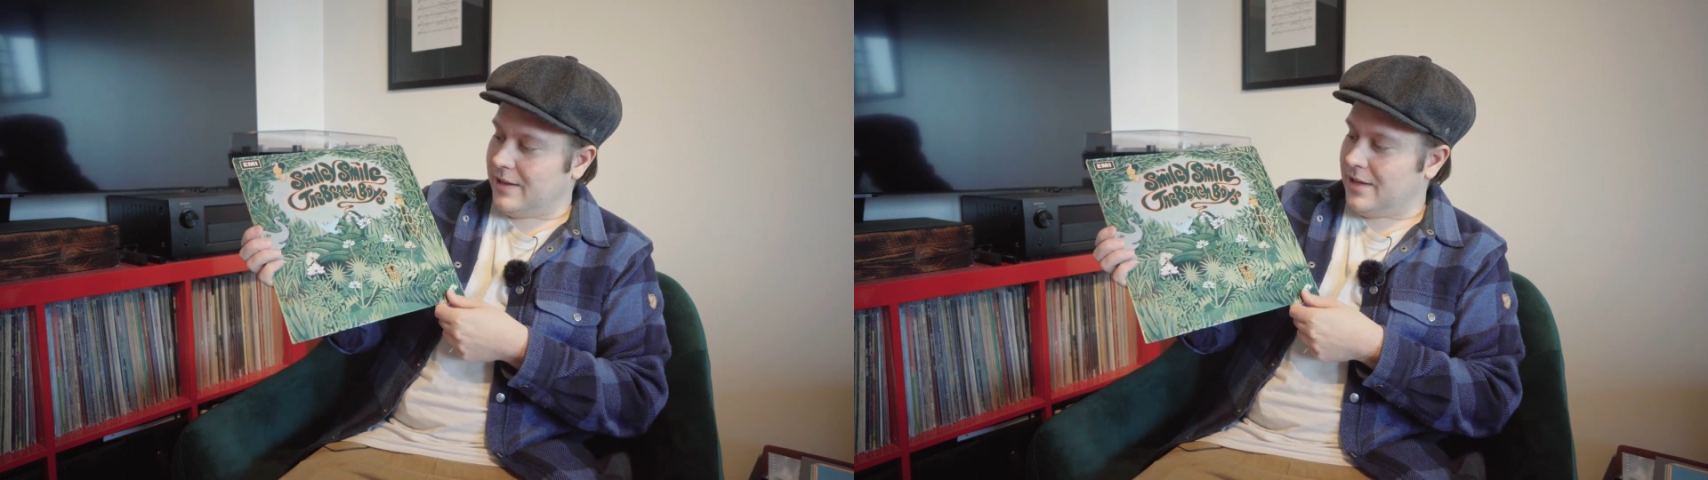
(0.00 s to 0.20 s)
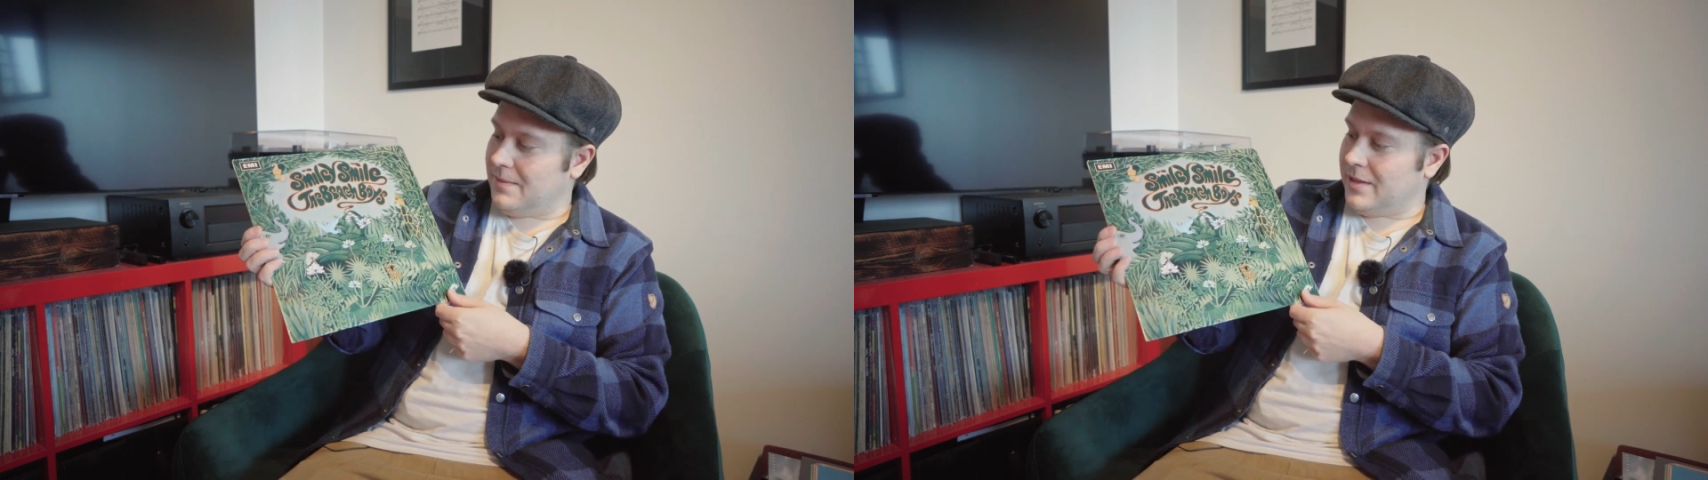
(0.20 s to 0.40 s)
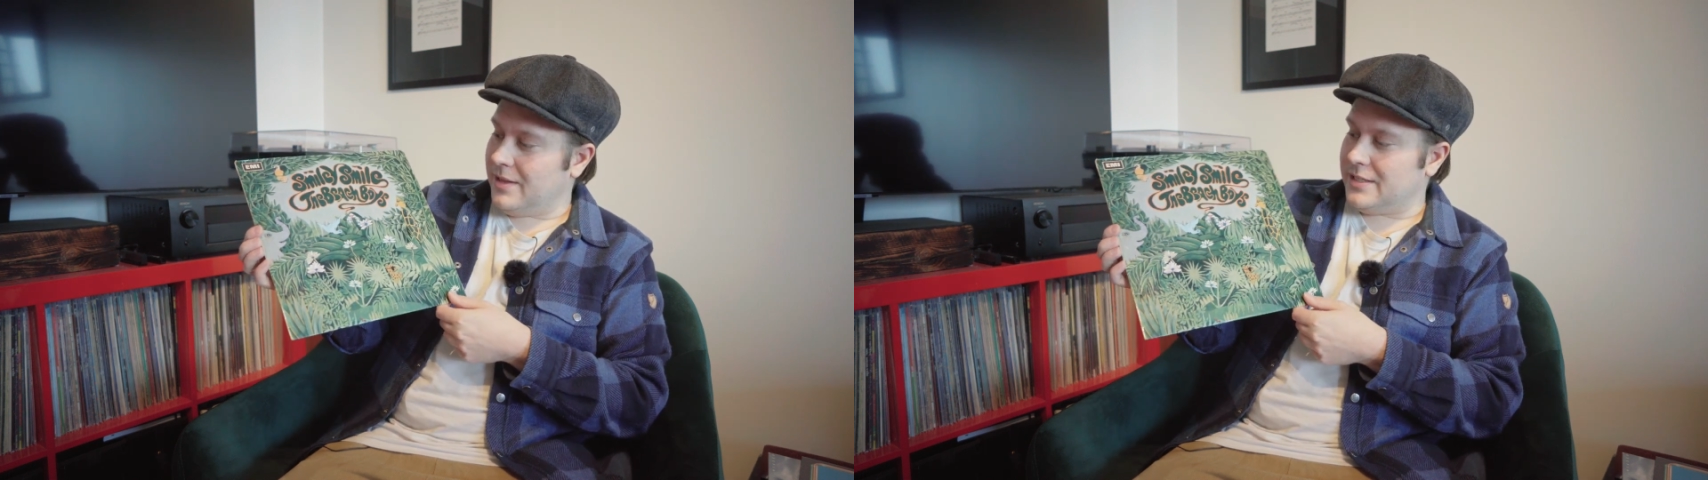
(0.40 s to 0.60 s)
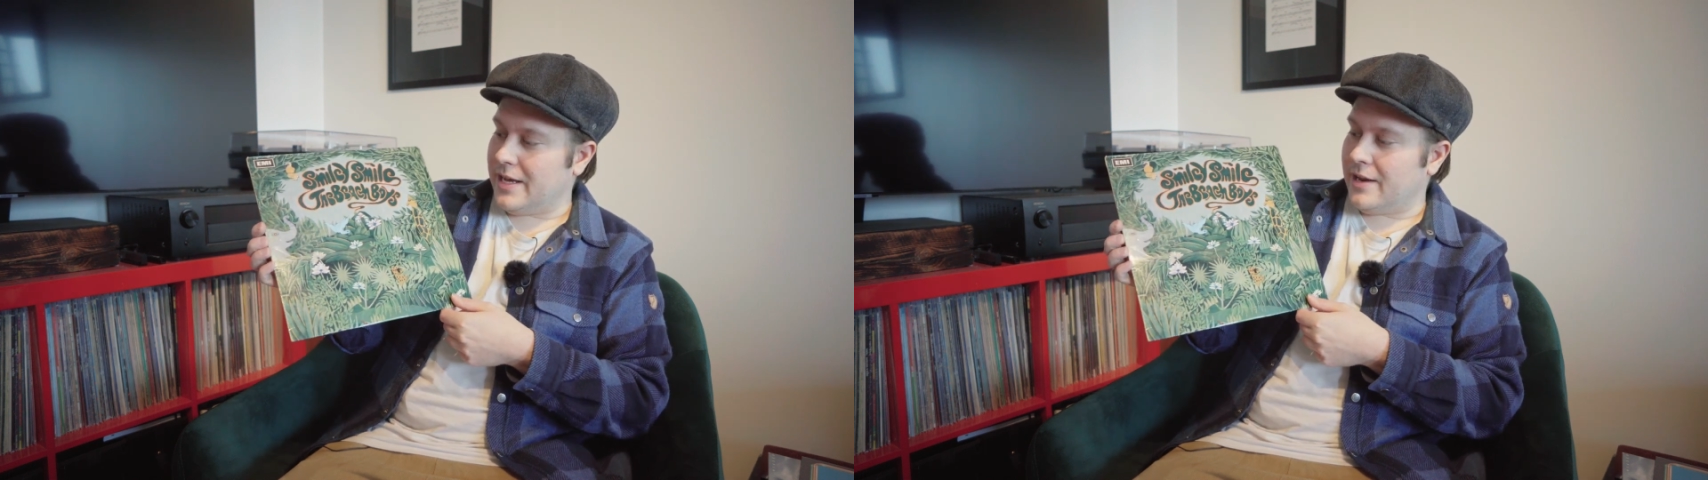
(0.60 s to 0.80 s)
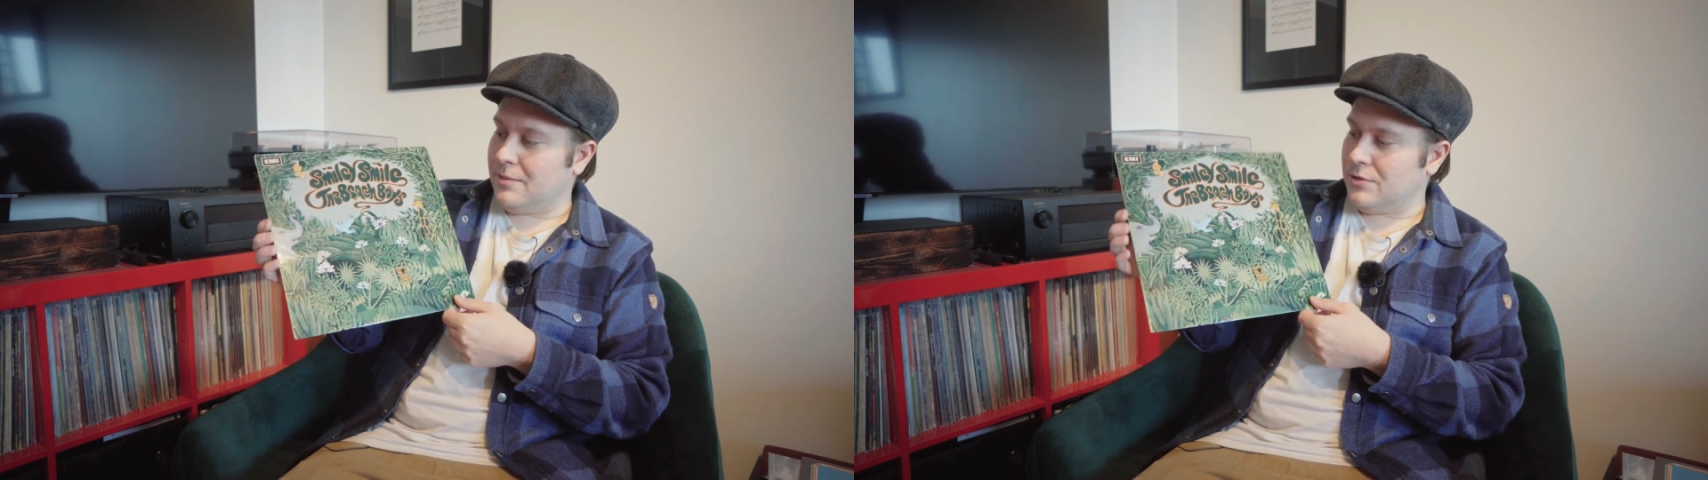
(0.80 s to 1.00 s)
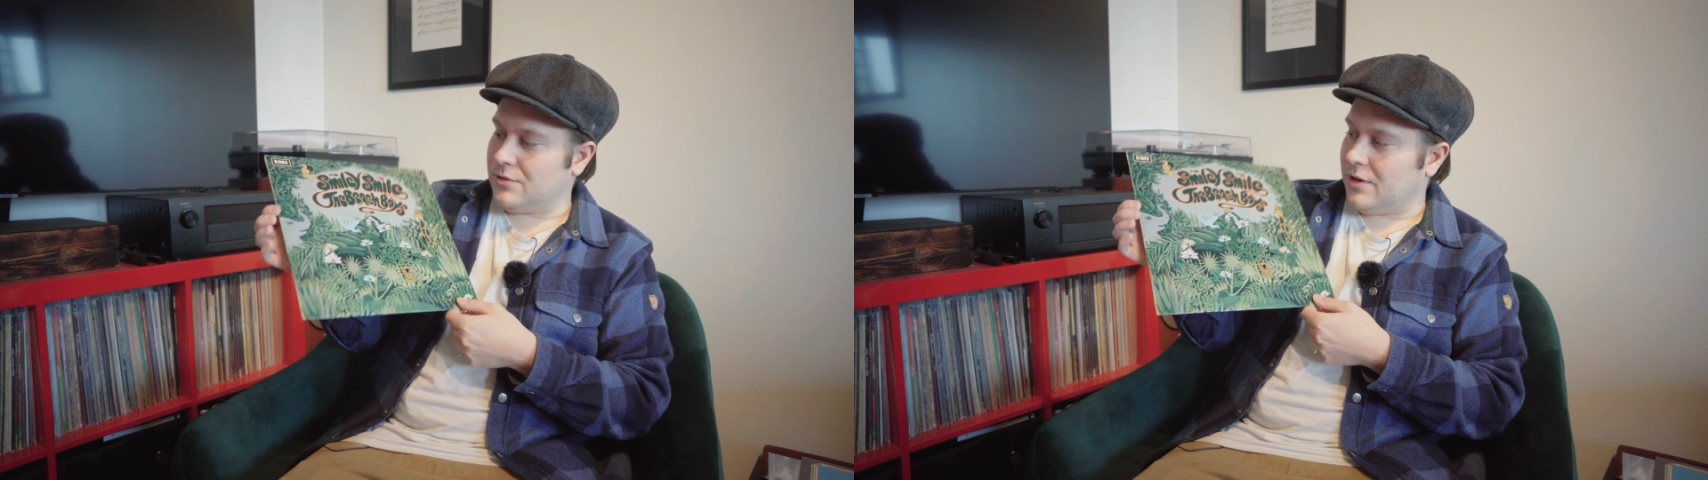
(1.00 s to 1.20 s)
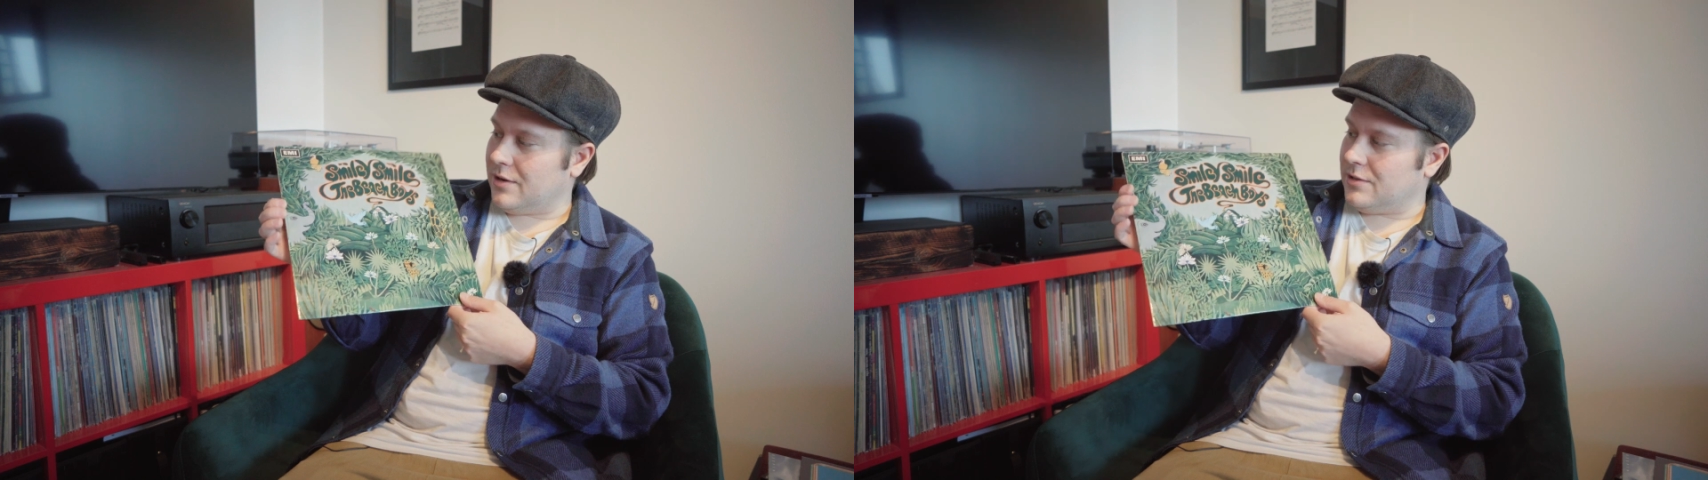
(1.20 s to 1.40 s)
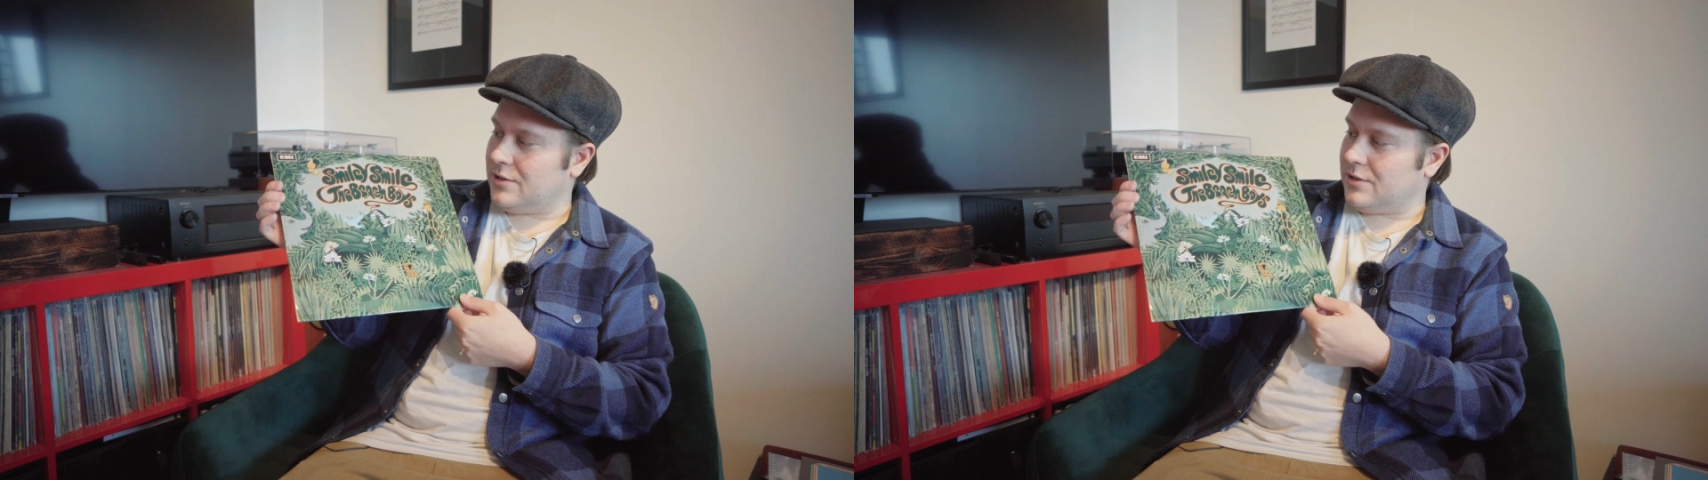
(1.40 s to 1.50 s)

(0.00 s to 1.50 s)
Even these animals are